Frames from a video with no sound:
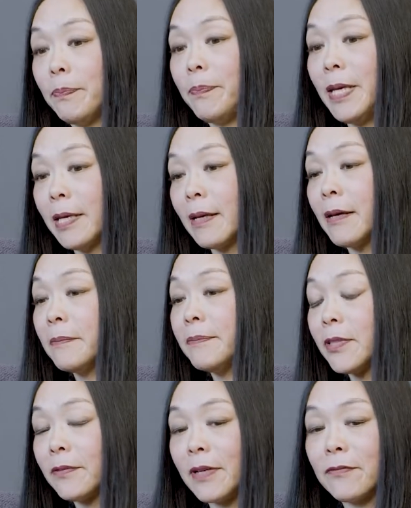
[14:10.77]
big
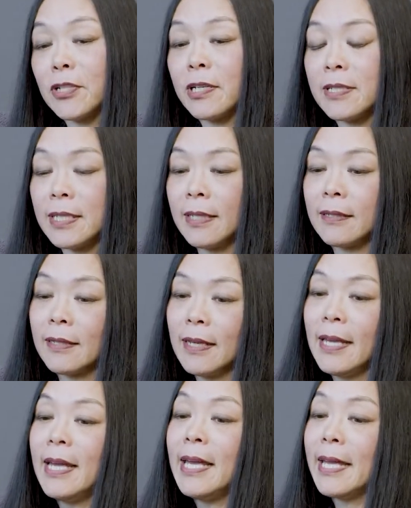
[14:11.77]
sort of advertising
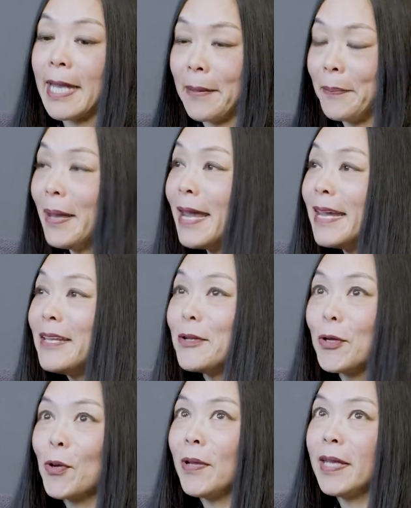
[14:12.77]

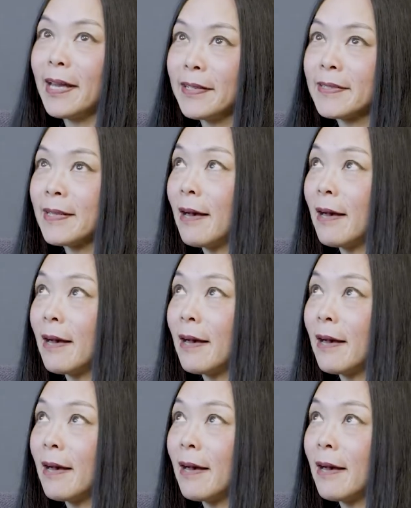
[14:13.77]
campaign going out.